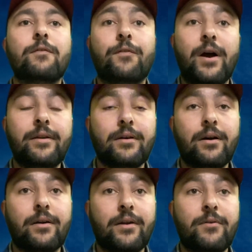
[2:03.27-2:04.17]
Find
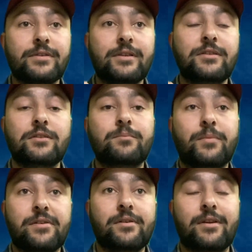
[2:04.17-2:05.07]
a conversation
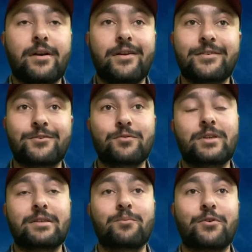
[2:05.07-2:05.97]
partner. Yeah, it's too
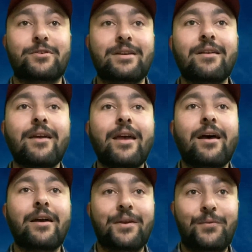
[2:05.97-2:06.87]
much important.
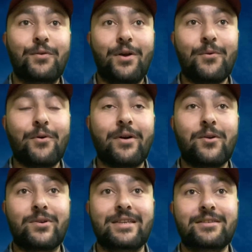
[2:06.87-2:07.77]
If you have no
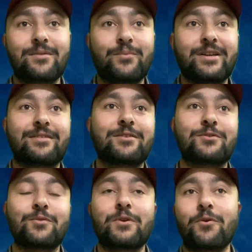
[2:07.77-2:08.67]
conversation partner,
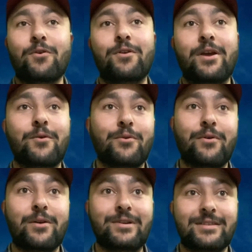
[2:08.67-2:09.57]
so we all have no
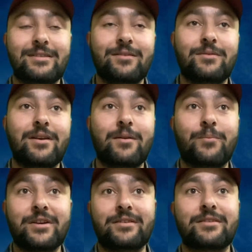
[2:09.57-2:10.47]
conversation
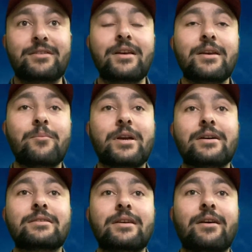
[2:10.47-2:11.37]
partners
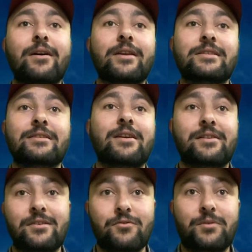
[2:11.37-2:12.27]
because they are
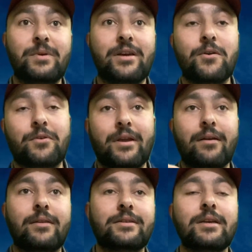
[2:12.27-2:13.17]
hesitating to speak out
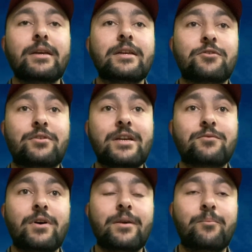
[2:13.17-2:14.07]
English. So that's
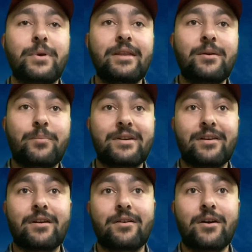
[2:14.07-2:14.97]
why be the
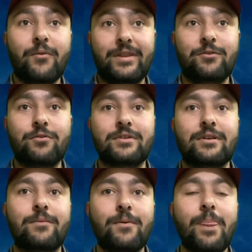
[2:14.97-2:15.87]
partner with
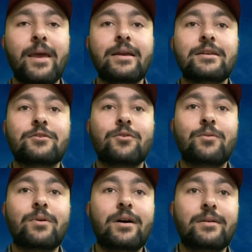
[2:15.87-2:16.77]
yourself.
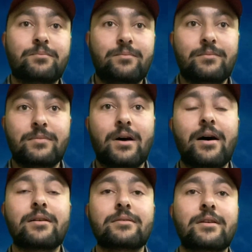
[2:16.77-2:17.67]
So
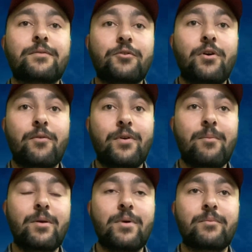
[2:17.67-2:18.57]
or if you have
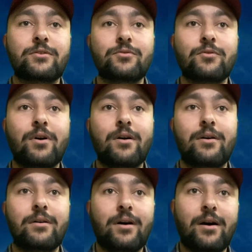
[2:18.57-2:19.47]
family members who
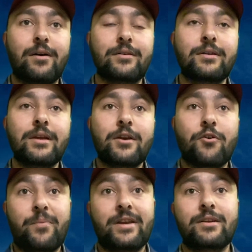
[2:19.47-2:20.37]
are
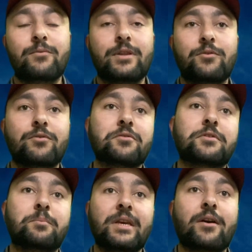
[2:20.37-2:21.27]
cooperating with you to
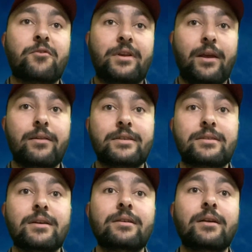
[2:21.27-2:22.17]
speak out English,
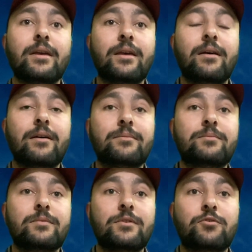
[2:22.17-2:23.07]
then
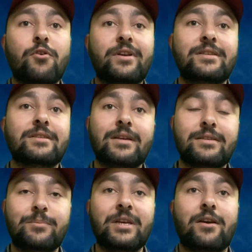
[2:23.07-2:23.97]
don't hesitate,
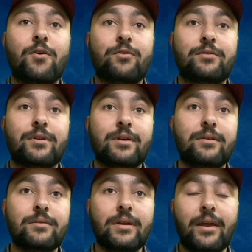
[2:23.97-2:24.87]
speak out
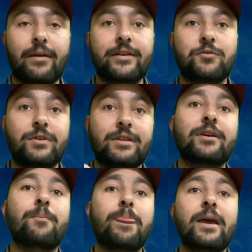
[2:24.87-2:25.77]
English with
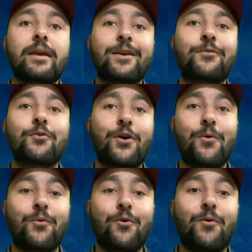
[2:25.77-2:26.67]
them. If you have
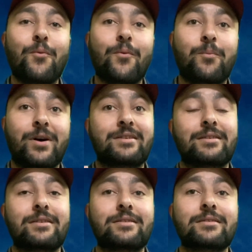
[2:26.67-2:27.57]
no
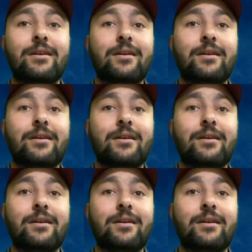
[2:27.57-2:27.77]
partners,